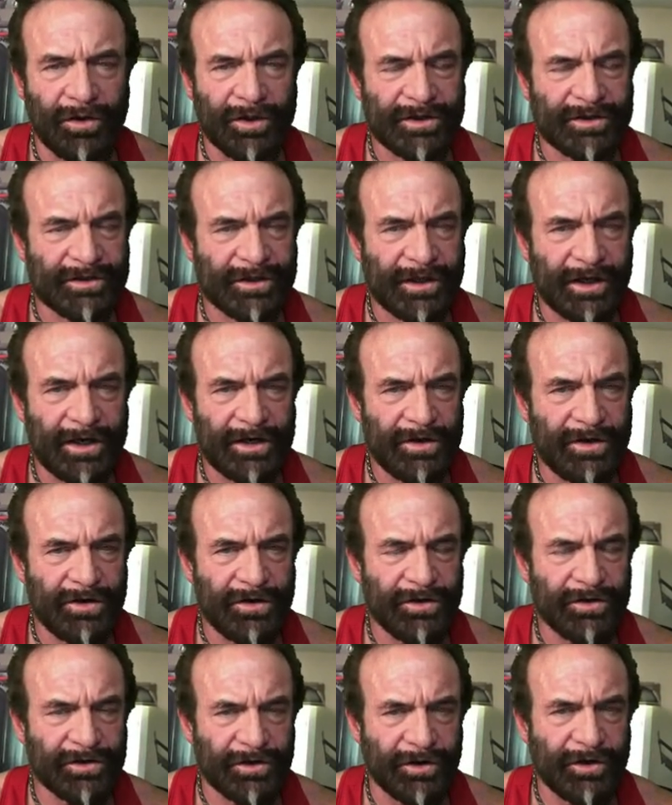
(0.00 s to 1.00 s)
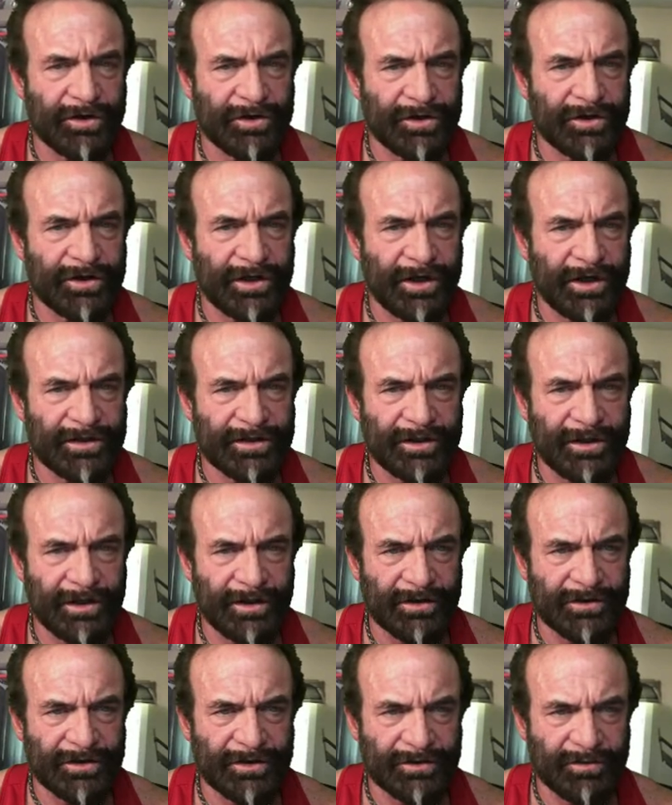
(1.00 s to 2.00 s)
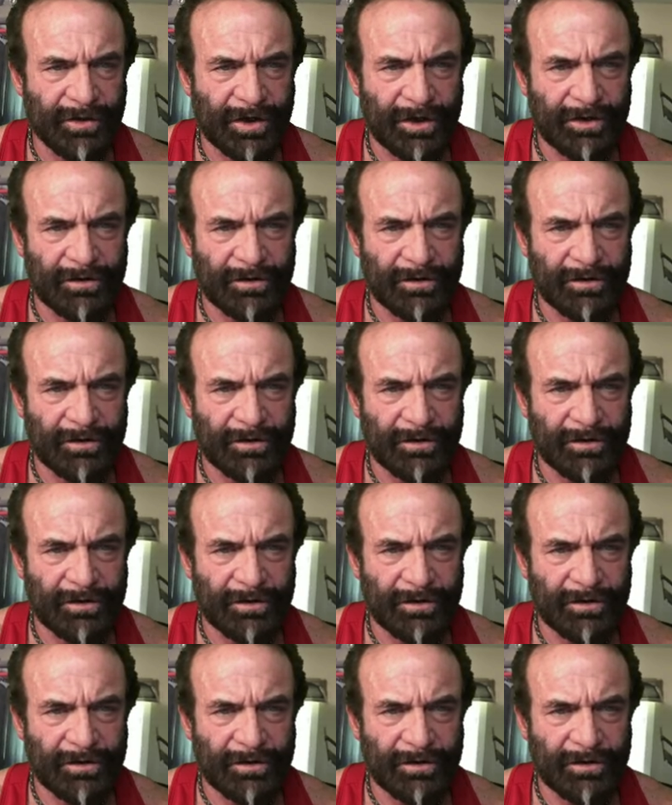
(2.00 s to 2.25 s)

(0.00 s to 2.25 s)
site you used or did you test the others as well